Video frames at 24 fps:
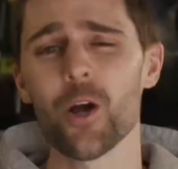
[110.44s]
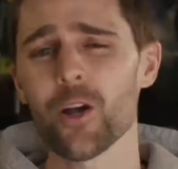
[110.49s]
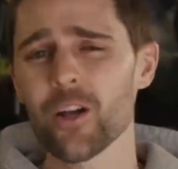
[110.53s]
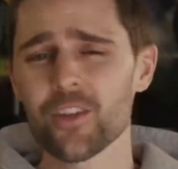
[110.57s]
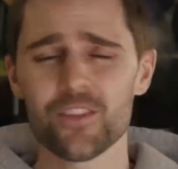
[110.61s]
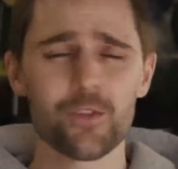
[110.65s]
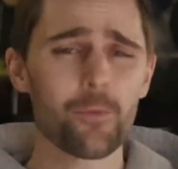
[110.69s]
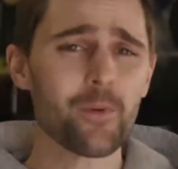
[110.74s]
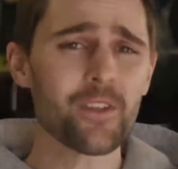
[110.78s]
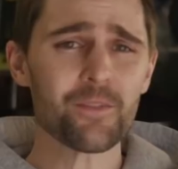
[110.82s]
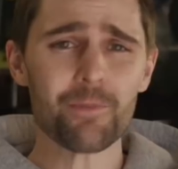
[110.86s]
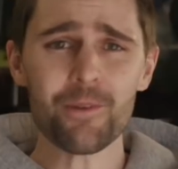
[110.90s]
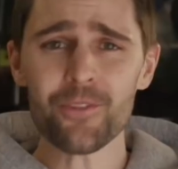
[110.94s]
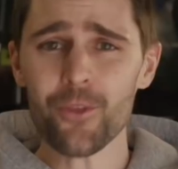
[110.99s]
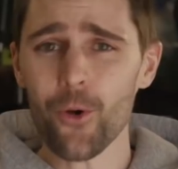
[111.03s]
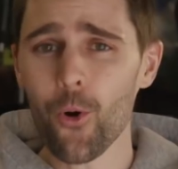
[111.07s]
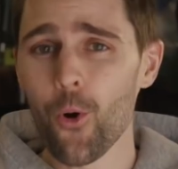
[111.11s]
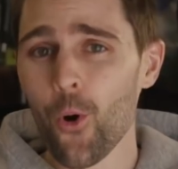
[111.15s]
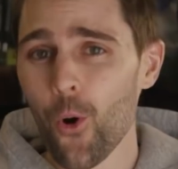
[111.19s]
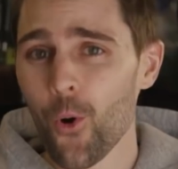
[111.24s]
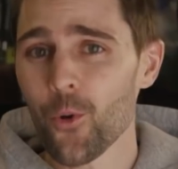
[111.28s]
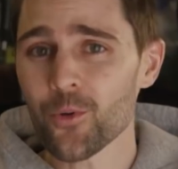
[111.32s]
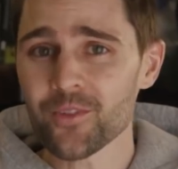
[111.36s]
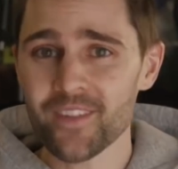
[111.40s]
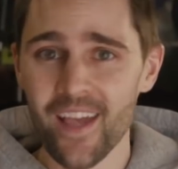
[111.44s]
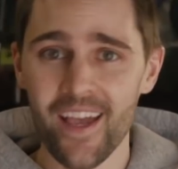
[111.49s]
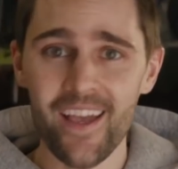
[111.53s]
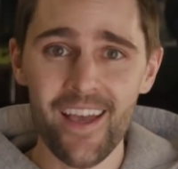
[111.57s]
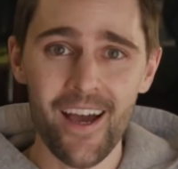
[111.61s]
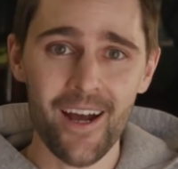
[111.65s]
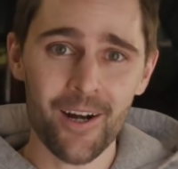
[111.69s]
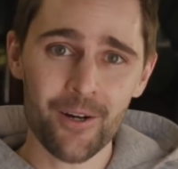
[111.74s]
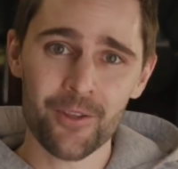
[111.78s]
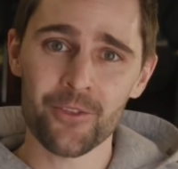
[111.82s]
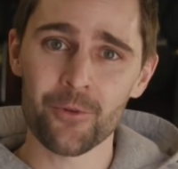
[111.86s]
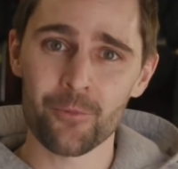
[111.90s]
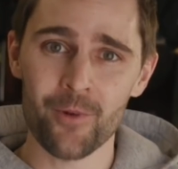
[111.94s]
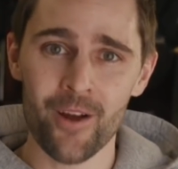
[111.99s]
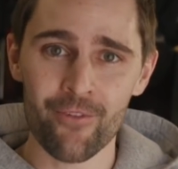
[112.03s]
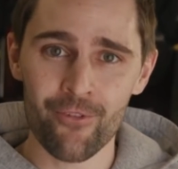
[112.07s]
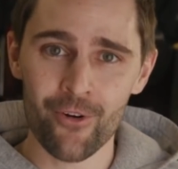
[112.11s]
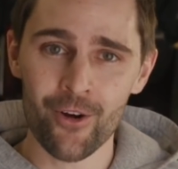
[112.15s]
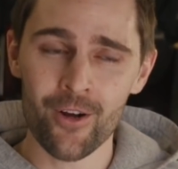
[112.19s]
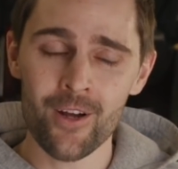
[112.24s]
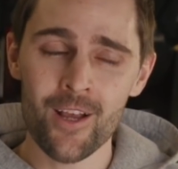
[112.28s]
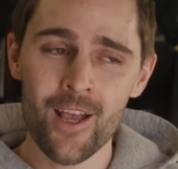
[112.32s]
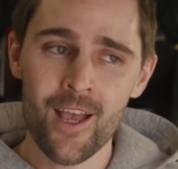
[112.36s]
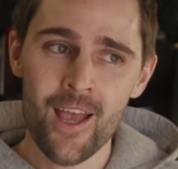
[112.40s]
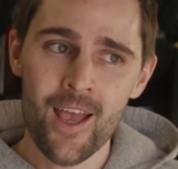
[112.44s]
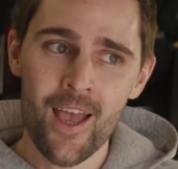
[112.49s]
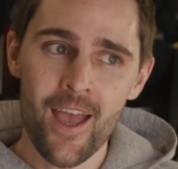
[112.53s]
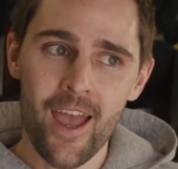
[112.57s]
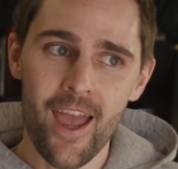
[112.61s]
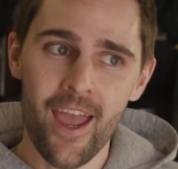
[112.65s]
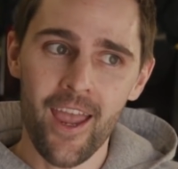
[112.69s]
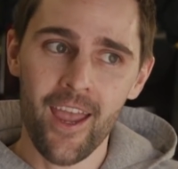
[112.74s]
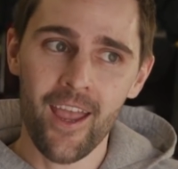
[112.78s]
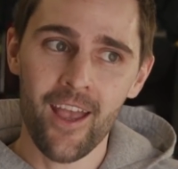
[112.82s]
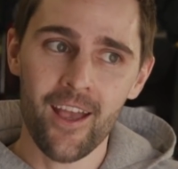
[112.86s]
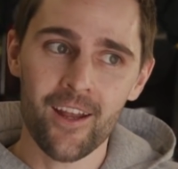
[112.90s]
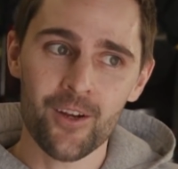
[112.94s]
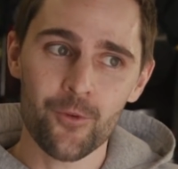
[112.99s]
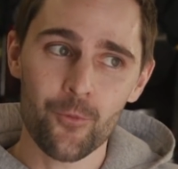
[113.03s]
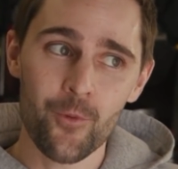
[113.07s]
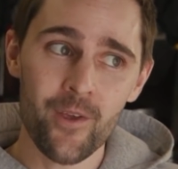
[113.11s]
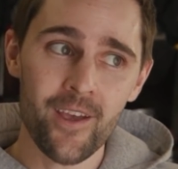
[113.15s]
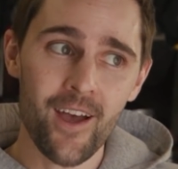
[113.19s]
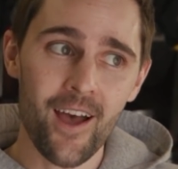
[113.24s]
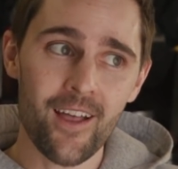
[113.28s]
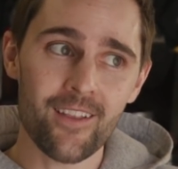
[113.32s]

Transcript: Okay, so we spent the whole day out at the river and we